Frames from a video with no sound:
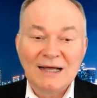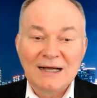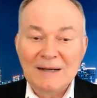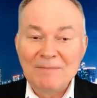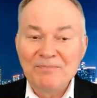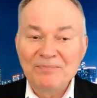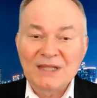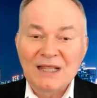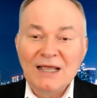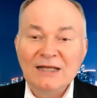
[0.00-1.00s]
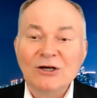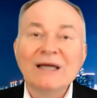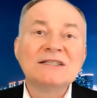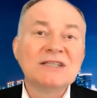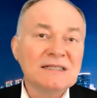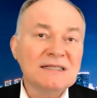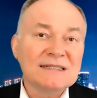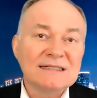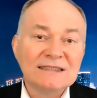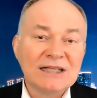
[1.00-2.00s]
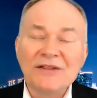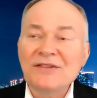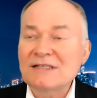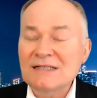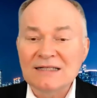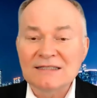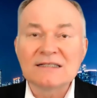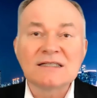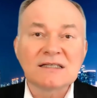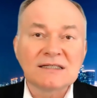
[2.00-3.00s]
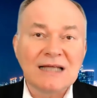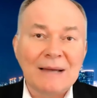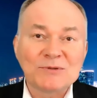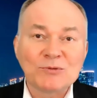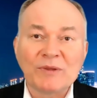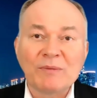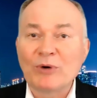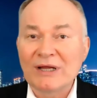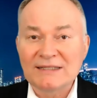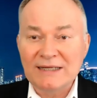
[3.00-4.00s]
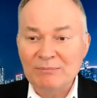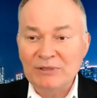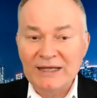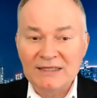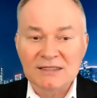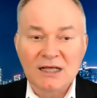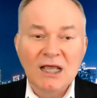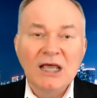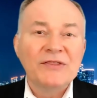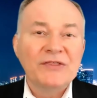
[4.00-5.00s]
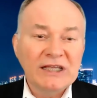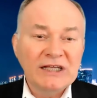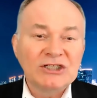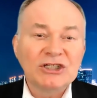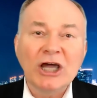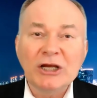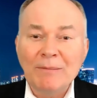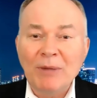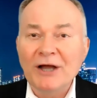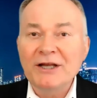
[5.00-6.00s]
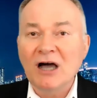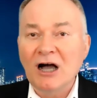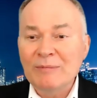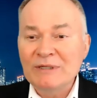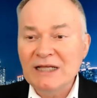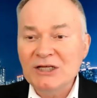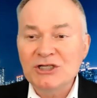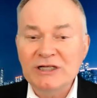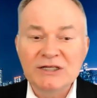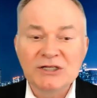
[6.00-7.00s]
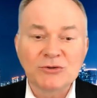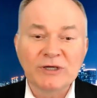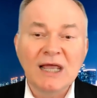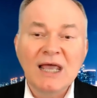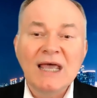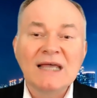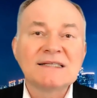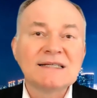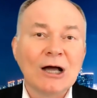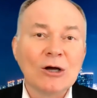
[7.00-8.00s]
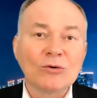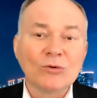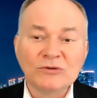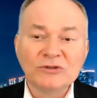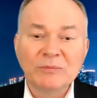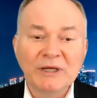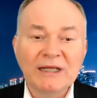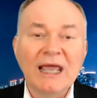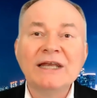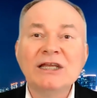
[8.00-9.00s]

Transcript: Um, no, it doesn't. None of this nonsense stops with breast implants. The entire body augmentation industry has now grown to be an